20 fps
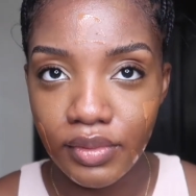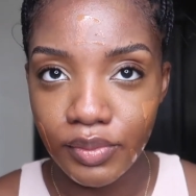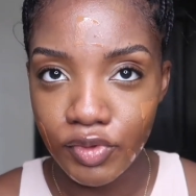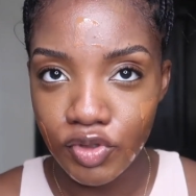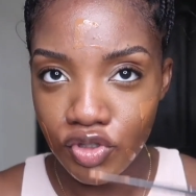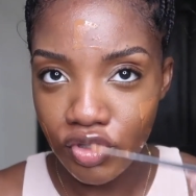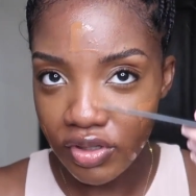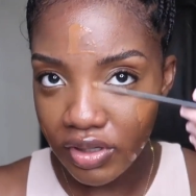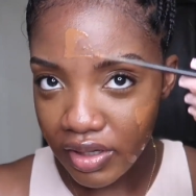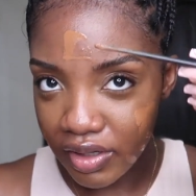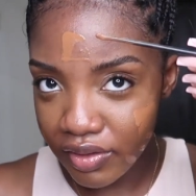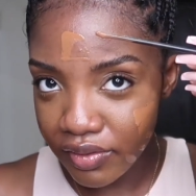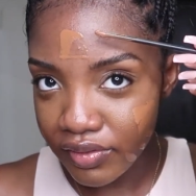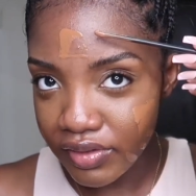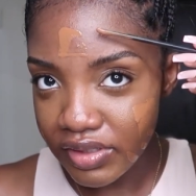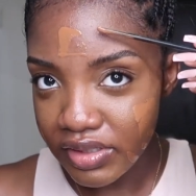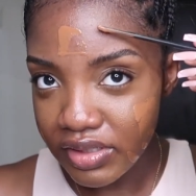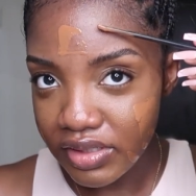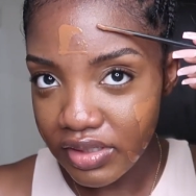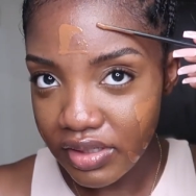sure you can't
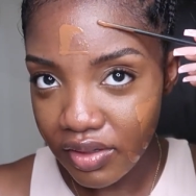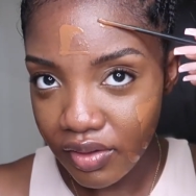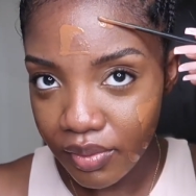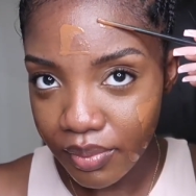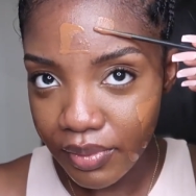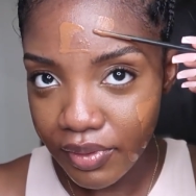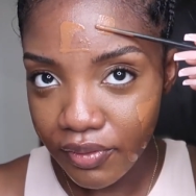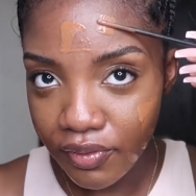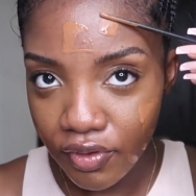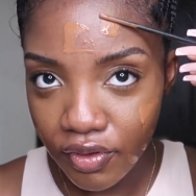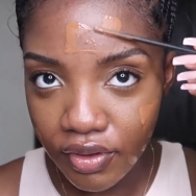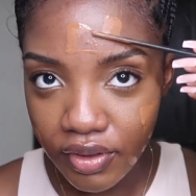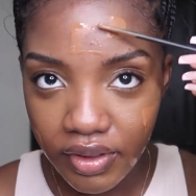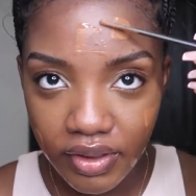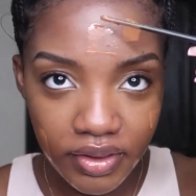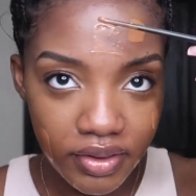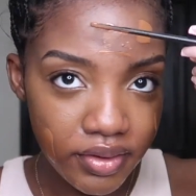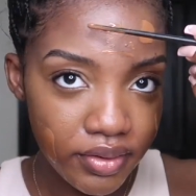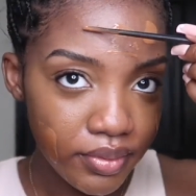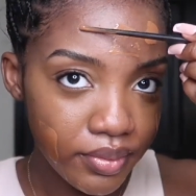even see it on my
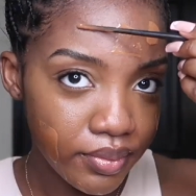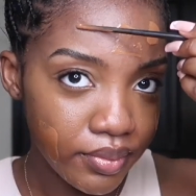forehead.